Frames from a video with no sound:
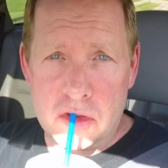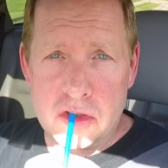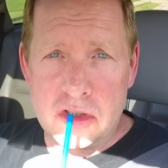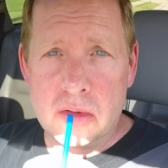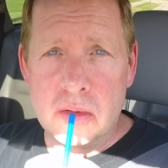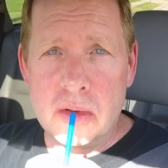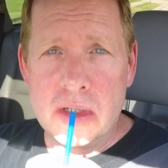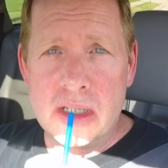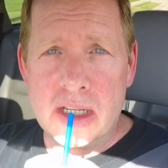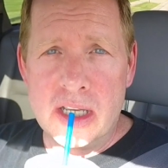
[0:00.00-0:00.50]

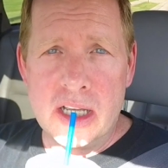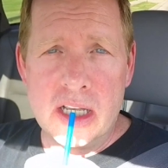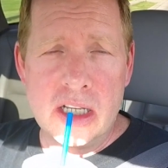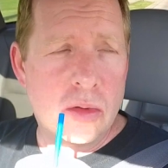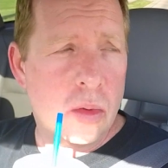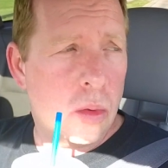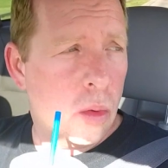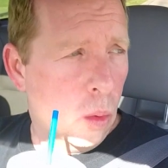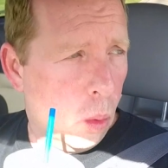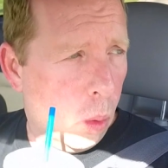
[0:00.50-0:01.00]
first 3
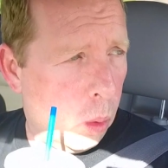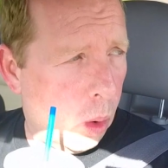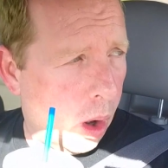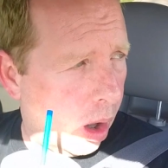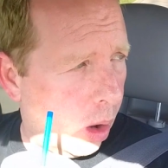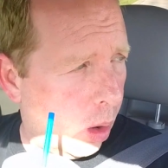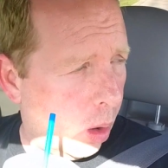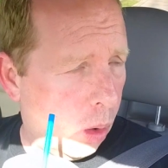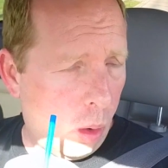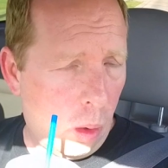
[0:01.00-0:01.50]
days,
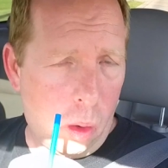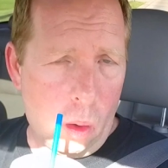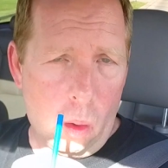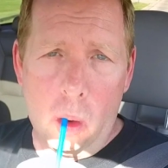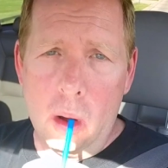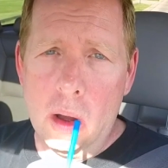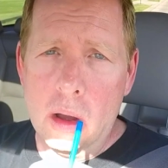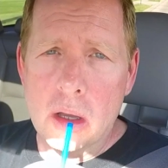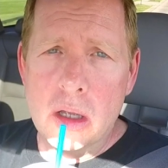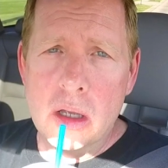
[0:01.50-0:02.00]

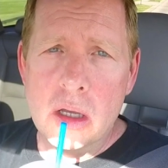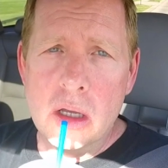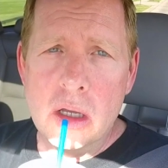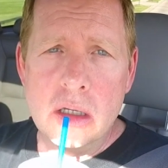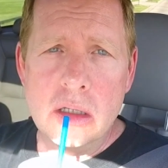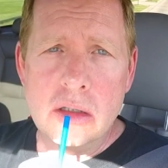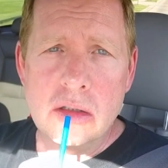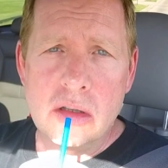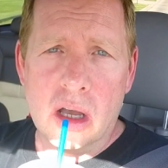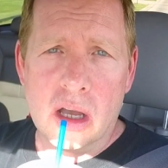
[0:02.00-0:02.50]
whoa,
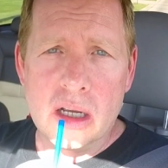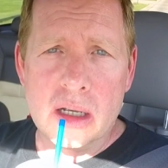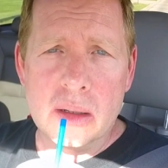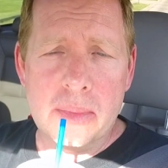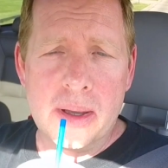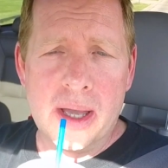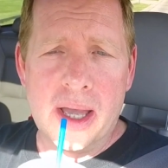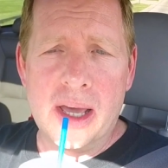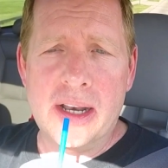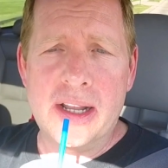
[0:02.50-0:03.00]
talk
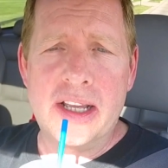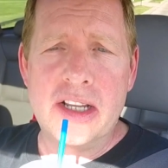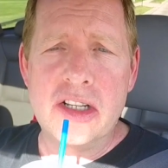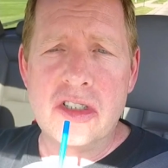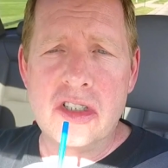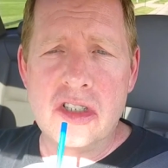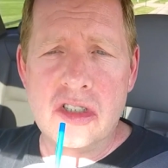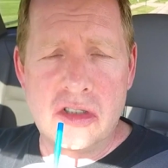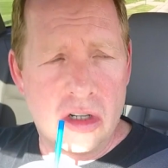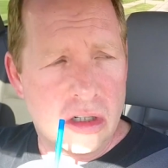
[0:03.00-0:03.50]
about
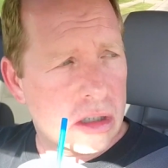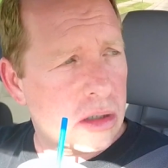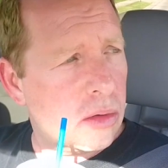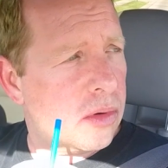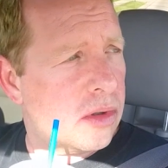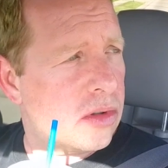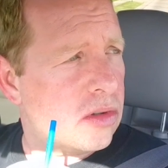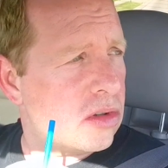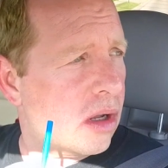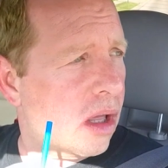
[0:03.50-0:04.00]
a
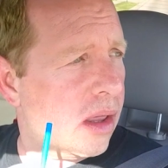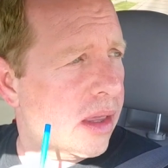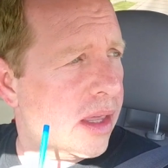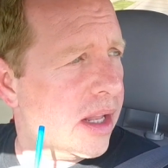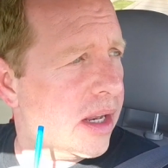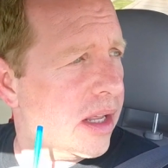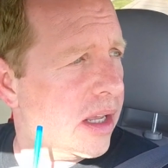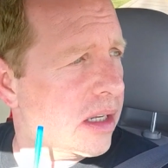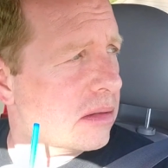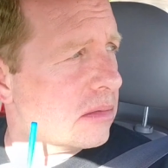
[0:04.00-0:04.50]
sugar withdrawal
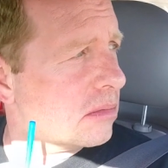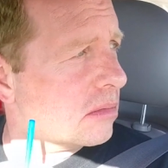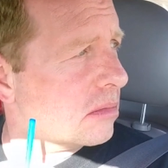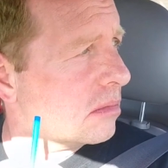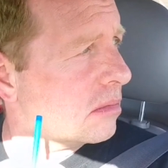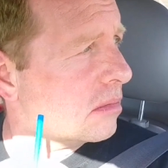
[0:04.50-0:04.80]
headache.